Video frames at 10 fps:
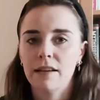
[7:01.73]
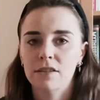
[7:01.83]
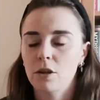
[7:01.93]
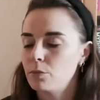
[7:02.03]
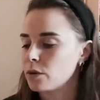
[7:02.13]

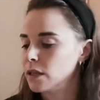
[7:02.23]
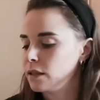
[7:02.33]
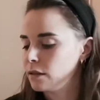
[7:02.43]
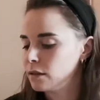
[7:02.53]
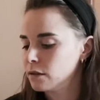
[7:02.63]
notebook
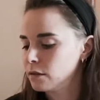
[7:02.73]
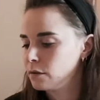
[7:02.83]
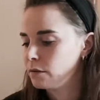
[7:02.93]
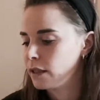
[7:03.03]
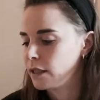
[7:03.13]
is
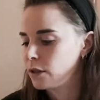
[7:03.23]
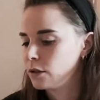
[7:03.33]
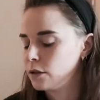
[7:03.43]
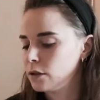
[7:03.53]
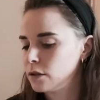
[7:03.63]
really
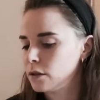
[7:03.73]
good.